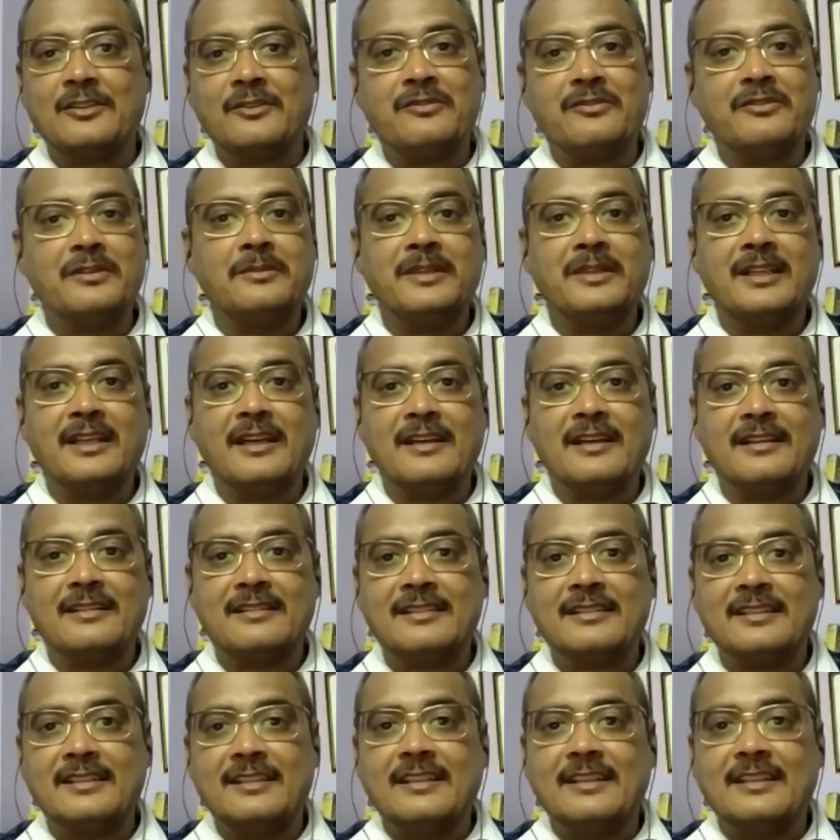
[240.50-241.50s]
of webinars
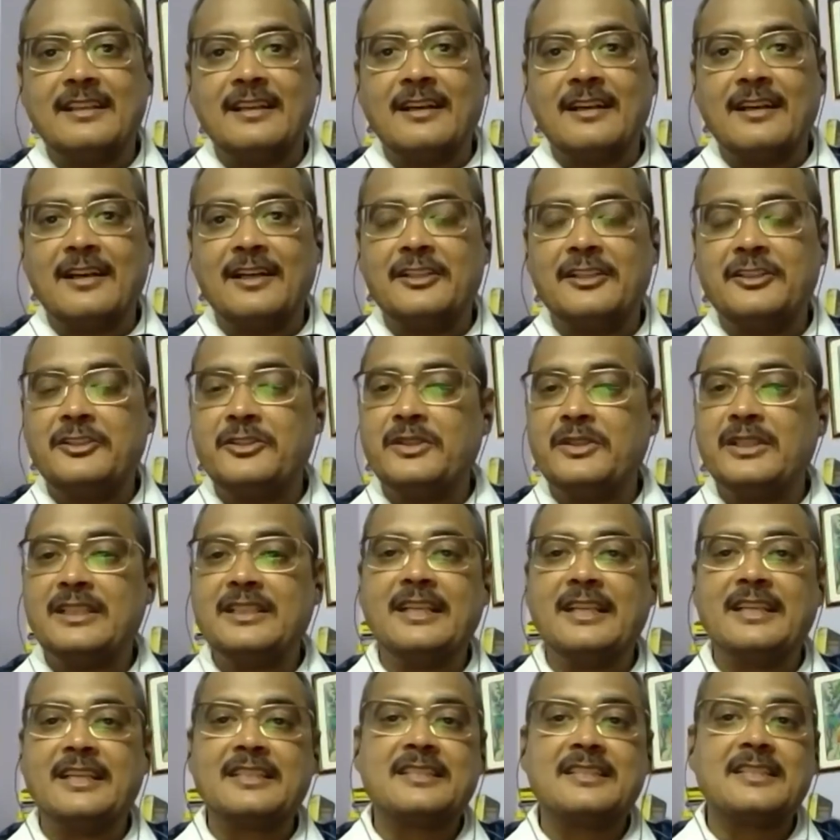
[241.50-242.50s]
during
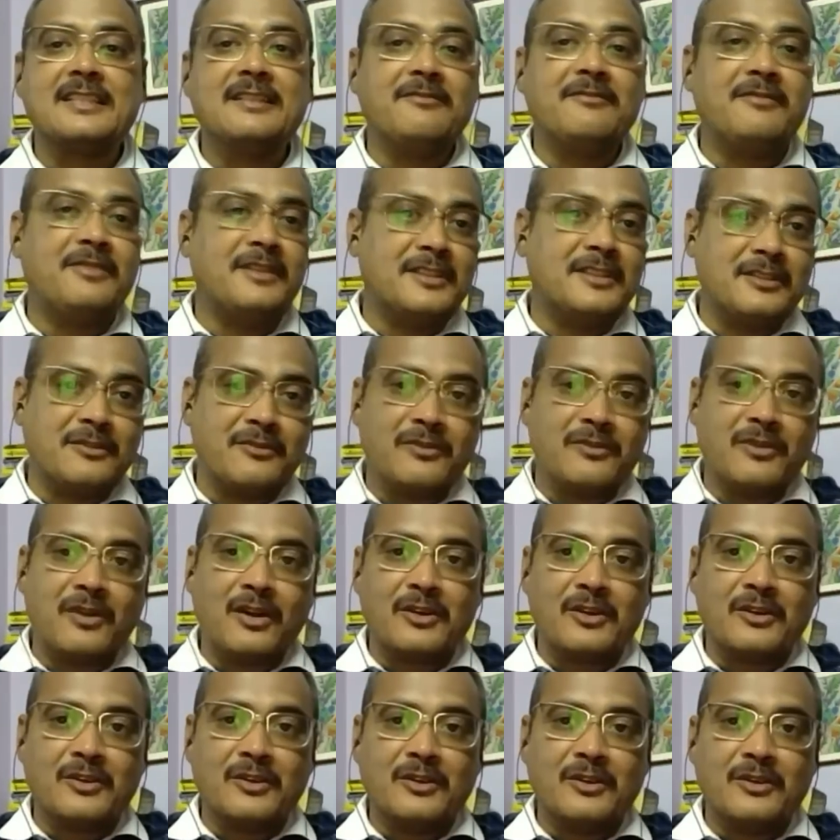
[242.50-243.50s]
the extreme phase of
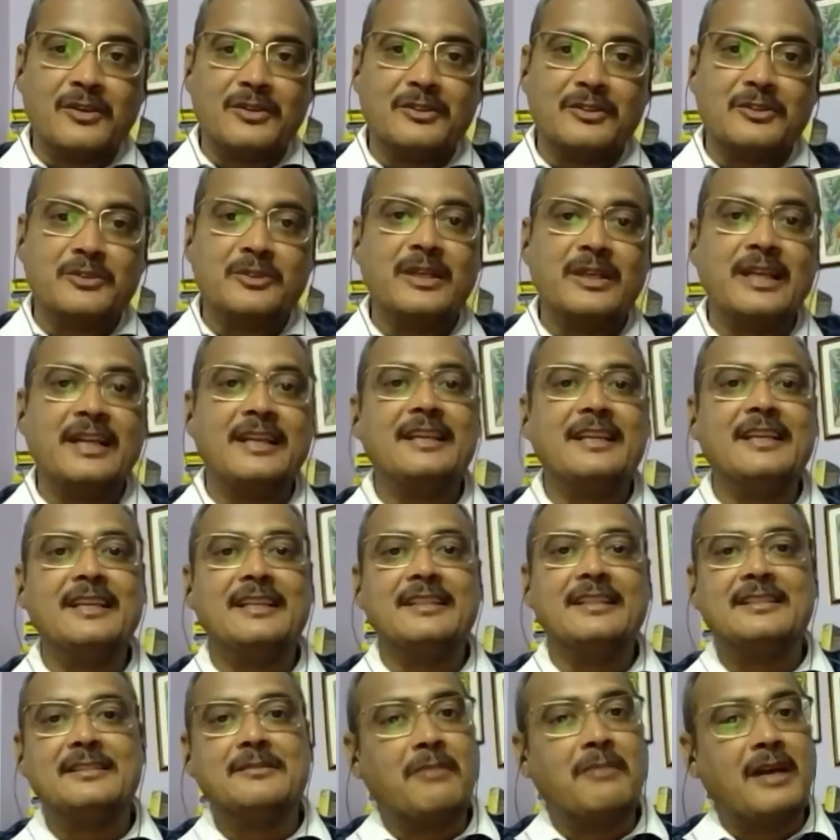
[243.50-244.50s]
lockdown to
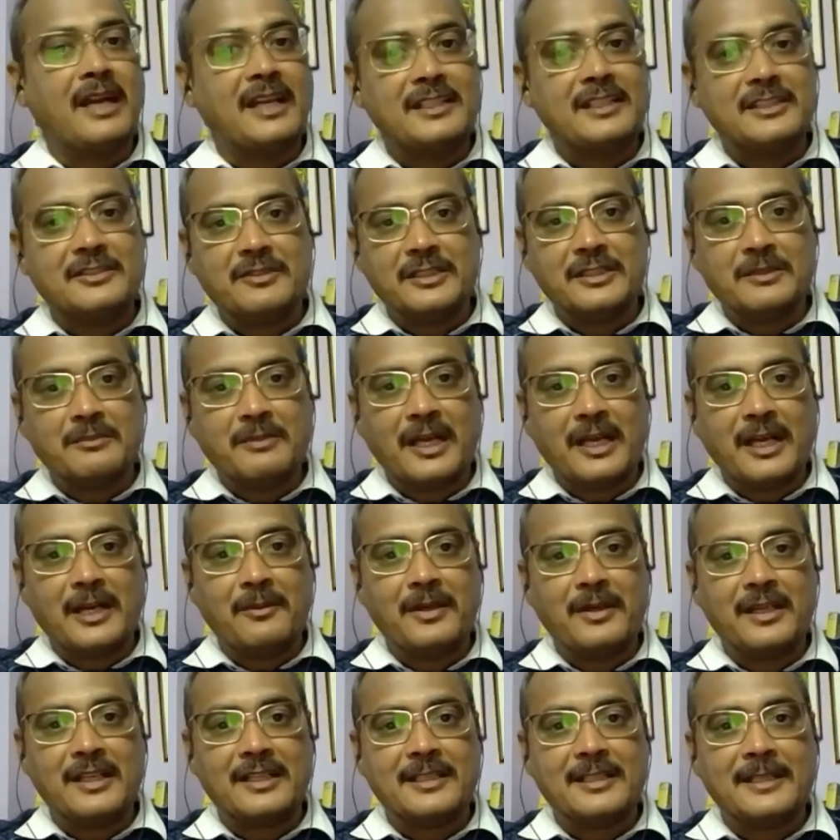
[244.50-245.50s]
engage minds with
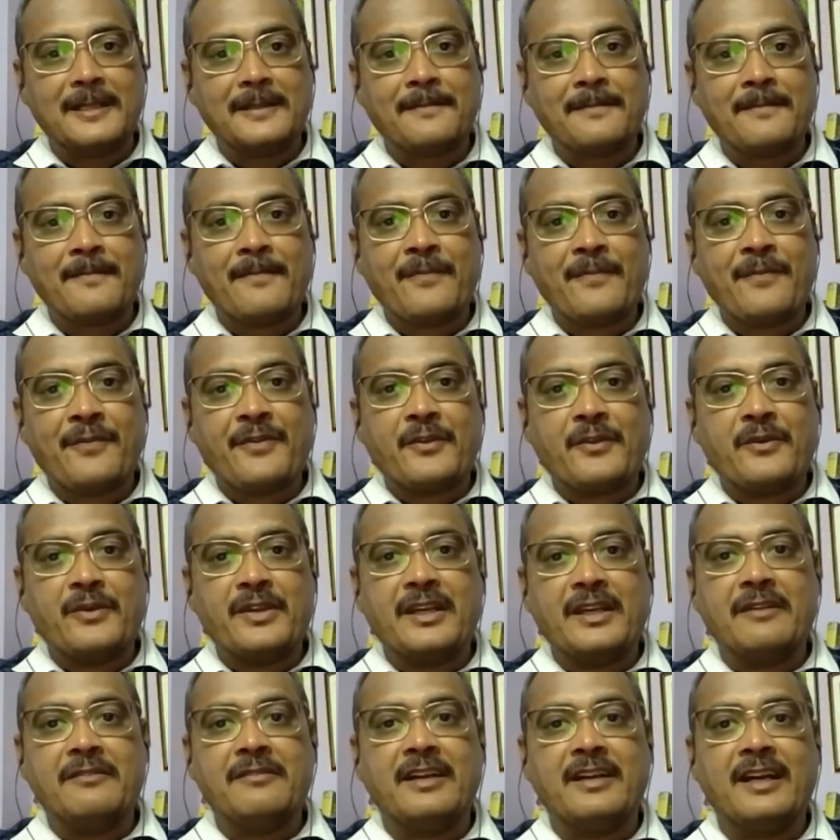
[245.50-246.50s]
Mahābhārata. We
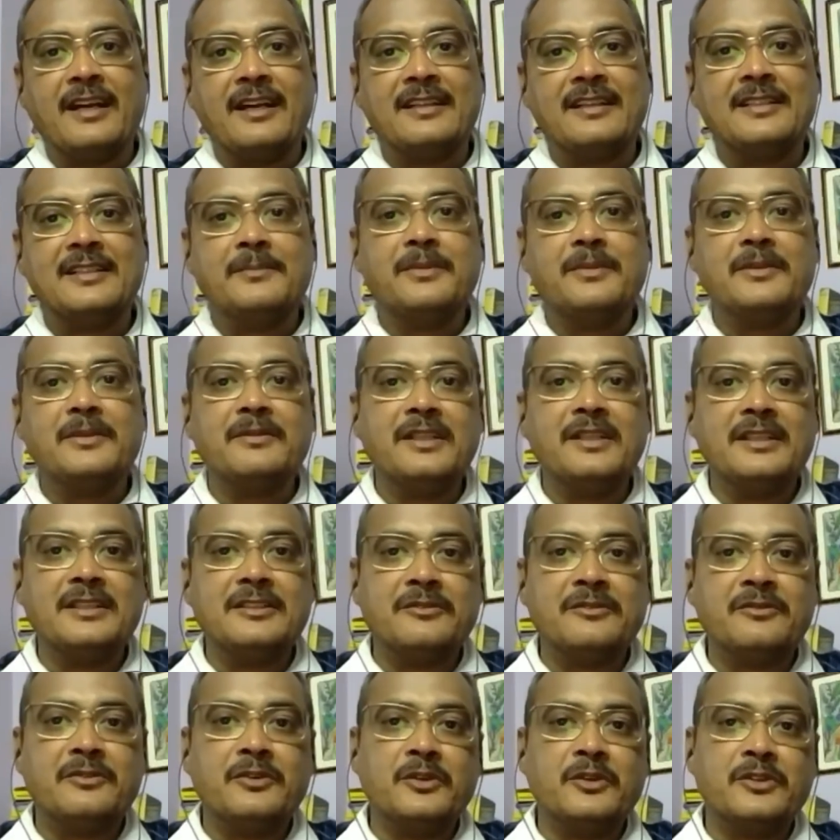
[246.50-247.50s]
have had the privilege
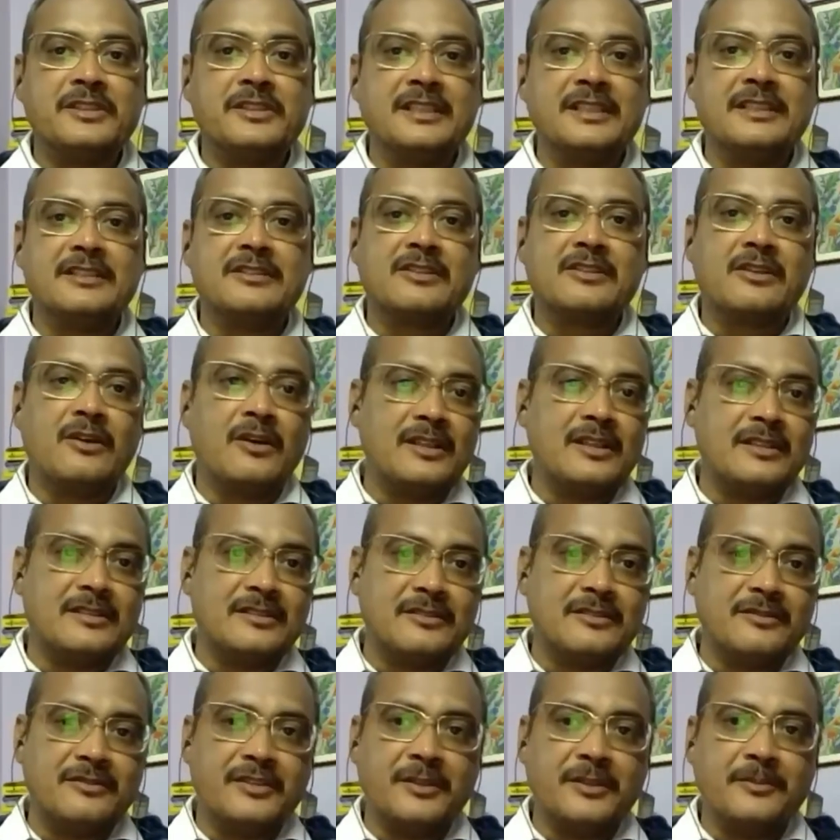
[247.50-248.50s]
of hosting
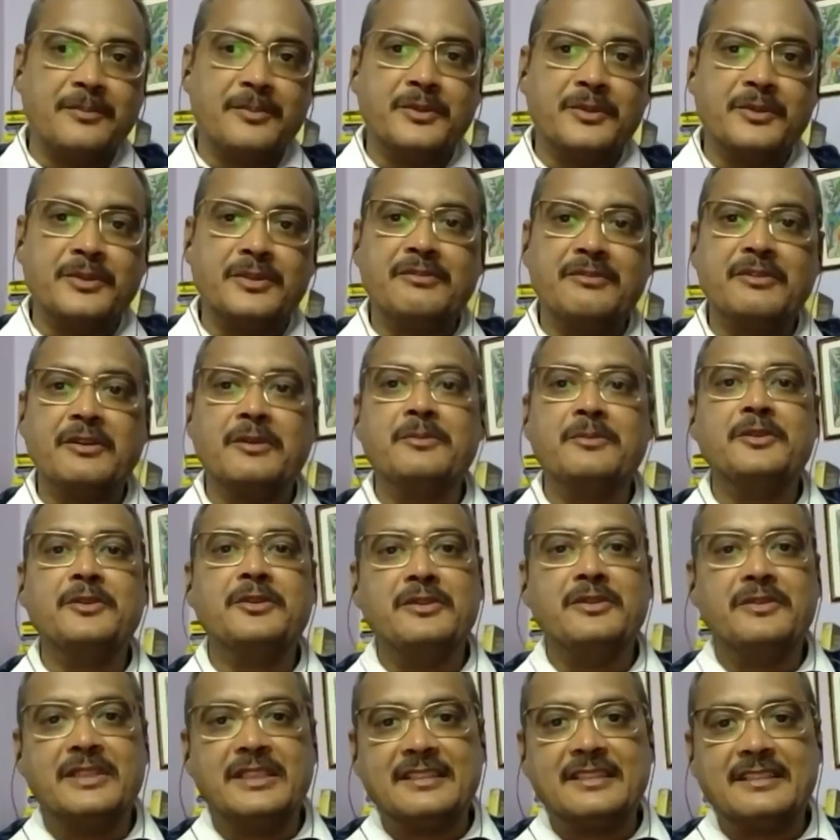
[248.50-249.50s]
scholars of repute from
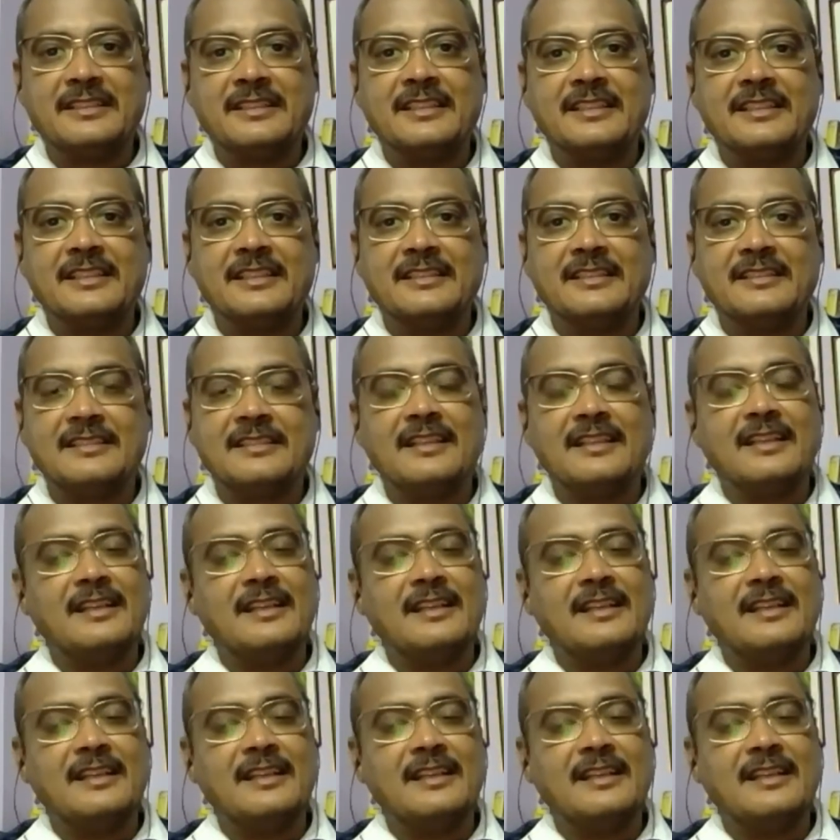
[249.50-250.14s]
universities